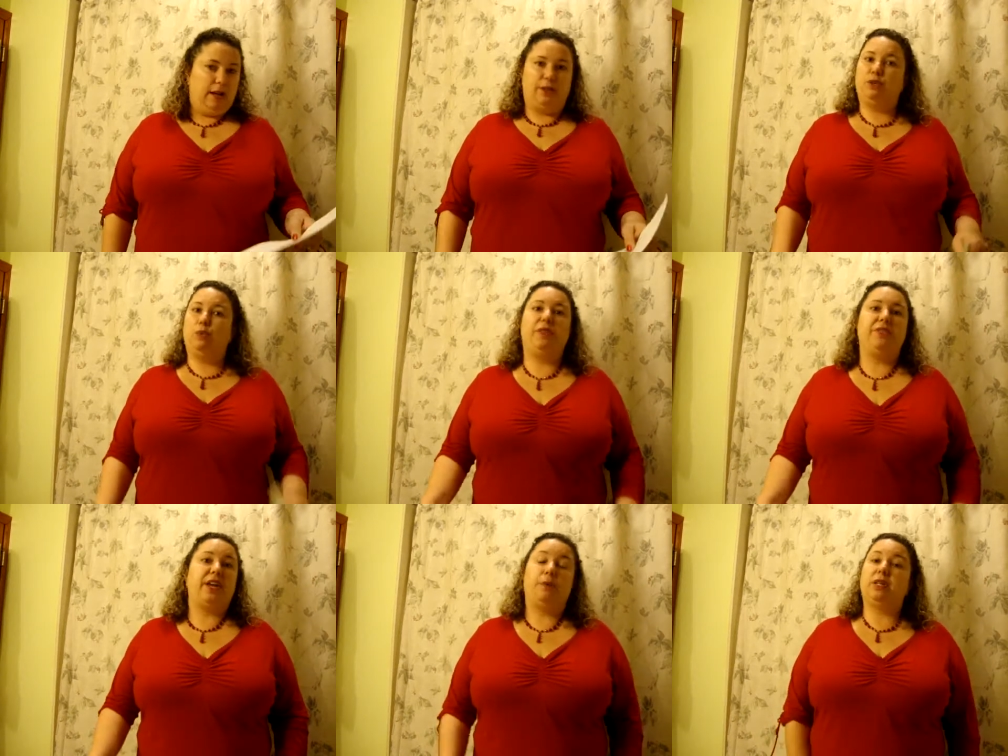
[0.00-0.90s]
That's the one
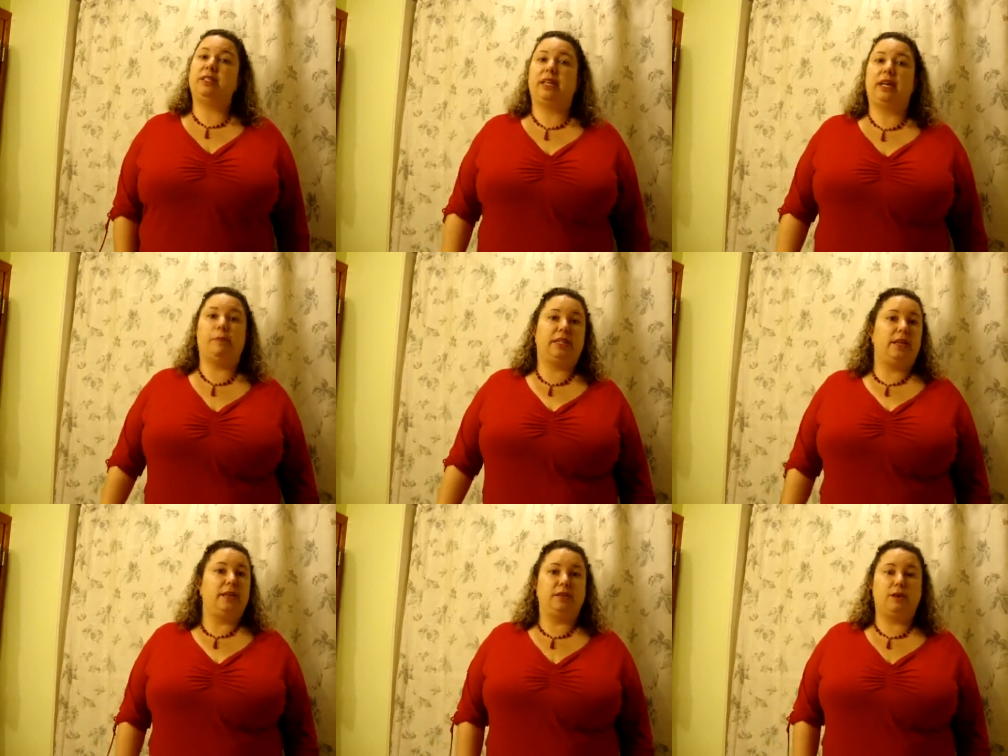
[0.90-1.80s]
thing I will say about the
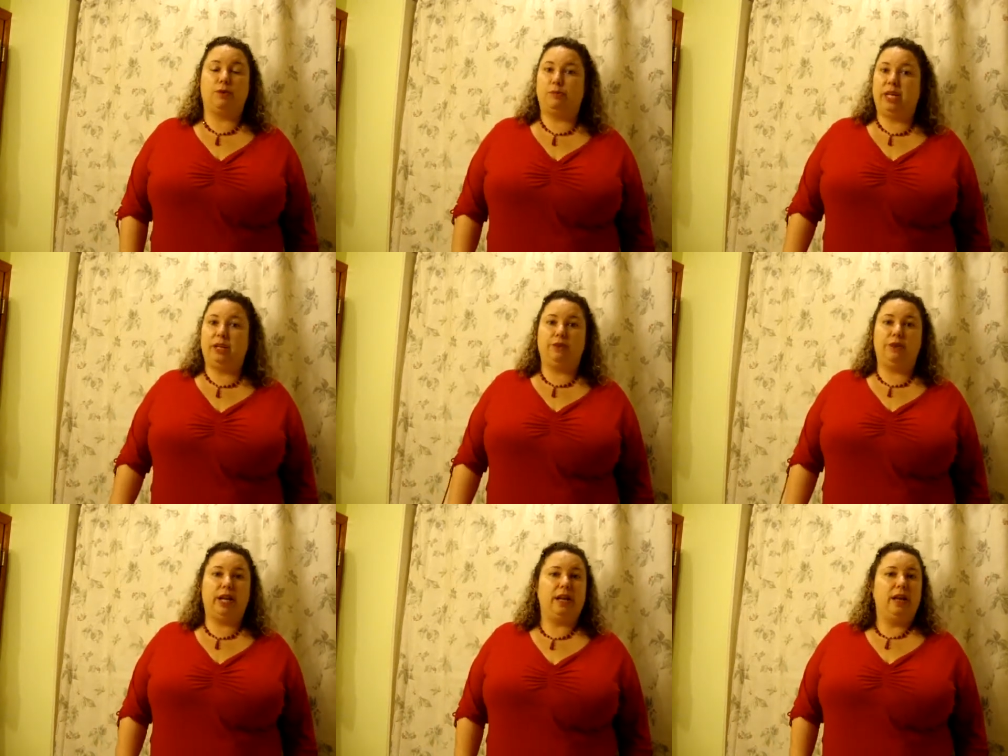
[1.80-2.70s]
East Coast meet and
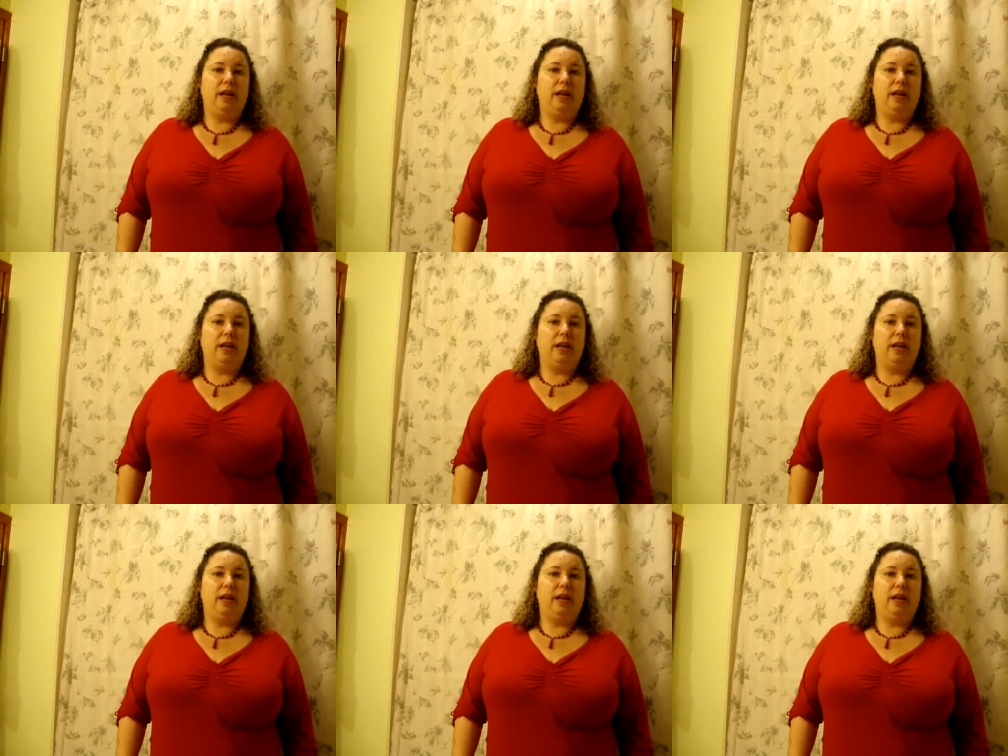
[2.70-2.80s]
greet,